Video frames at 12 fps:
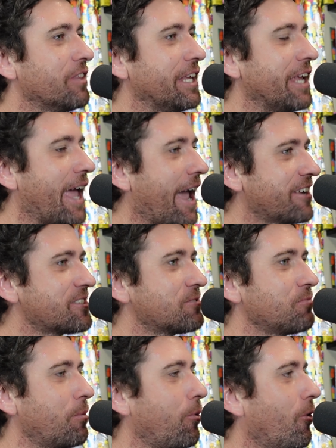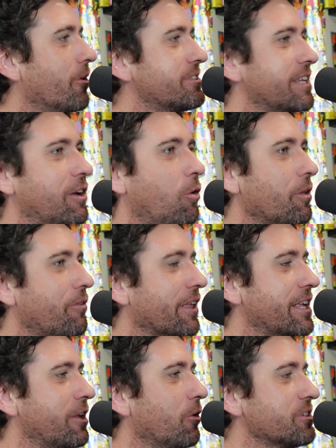the X reports and all the
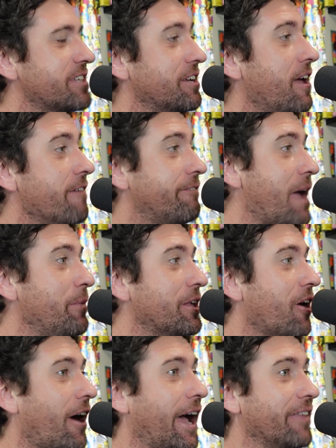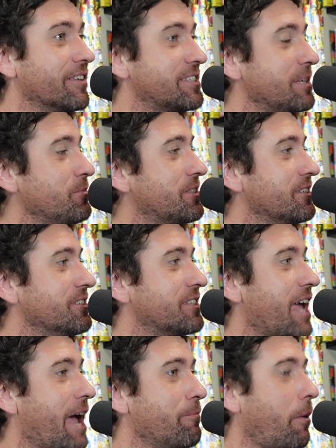things, it all said Family Guy and The Simpsons
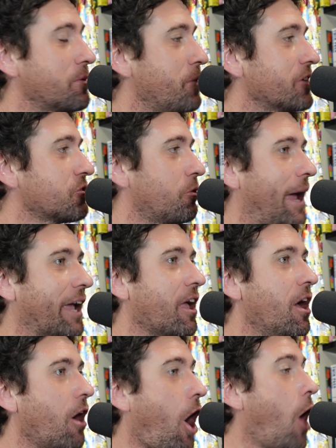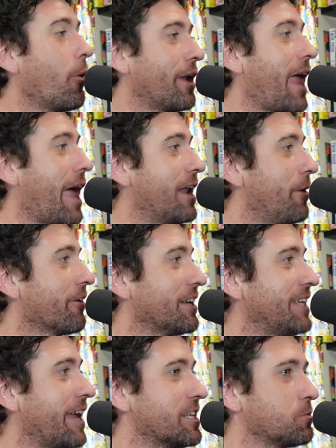and Bob's Burgers are all back. Oh, and American
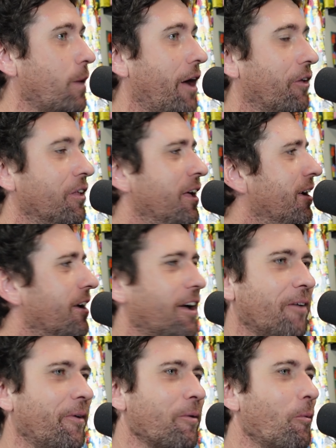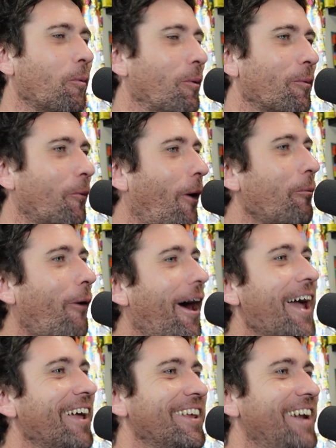Dad as well.
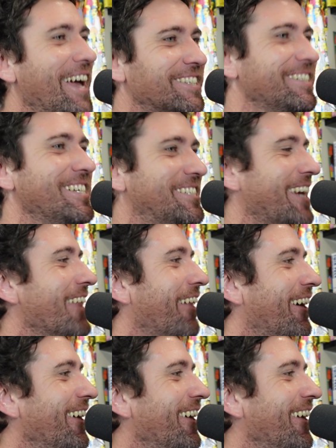Why are you announcing these together?